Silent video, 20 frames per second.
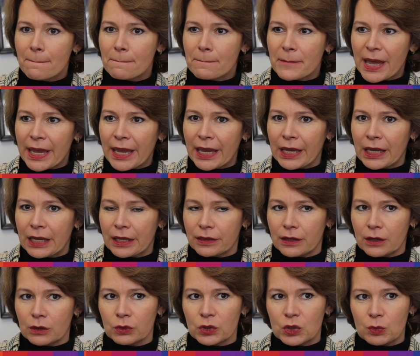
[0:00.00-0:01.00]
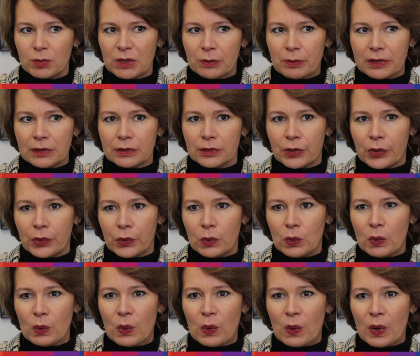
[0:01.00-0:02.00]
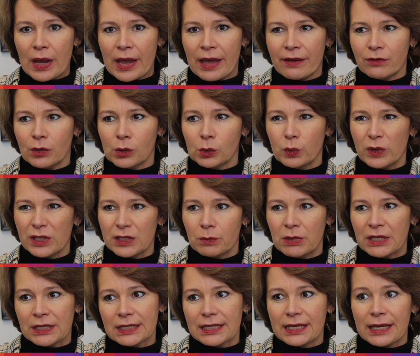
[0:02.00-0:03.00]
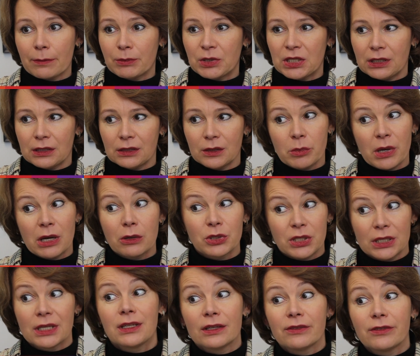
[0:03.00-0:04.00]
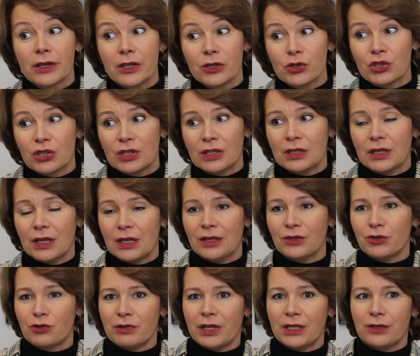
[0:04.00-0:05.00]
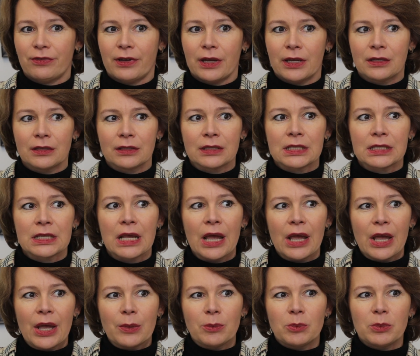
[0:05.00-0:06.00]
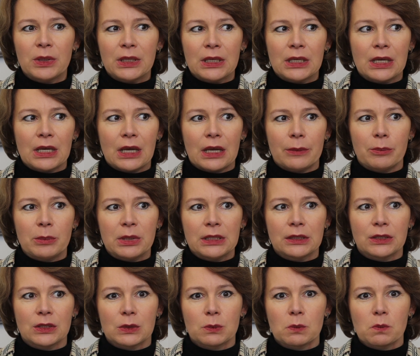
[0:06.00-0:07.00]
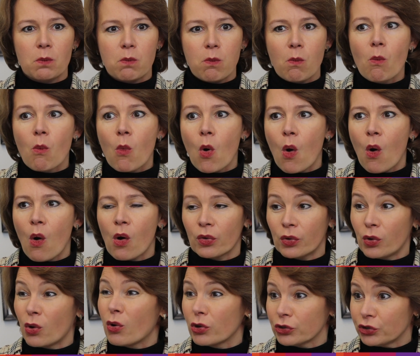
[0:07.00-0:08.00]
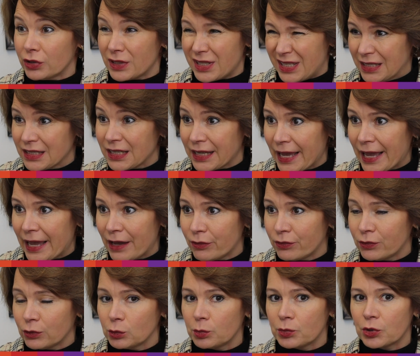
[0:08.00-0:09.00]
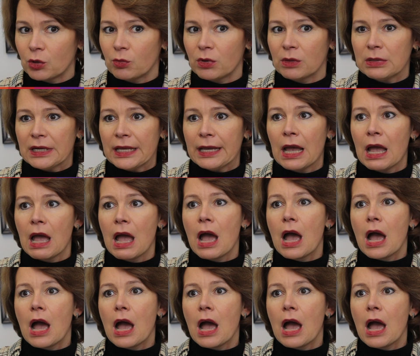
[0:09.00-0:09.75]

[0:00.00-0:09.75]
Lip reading: make those people who have always been skeptical about innovation in trade finance be a bit more cautious and careful probably.